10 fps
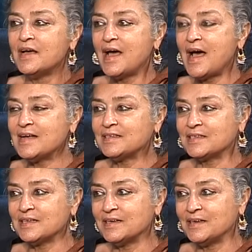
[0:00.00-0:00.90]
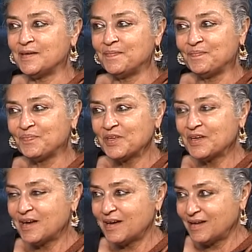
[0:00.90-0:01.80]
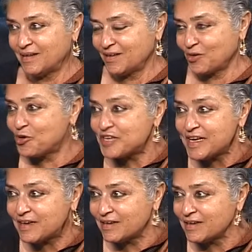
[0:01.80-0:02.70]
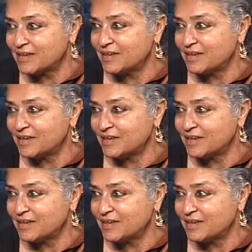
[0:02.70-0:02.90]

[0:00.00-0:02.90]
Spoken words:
as a critic,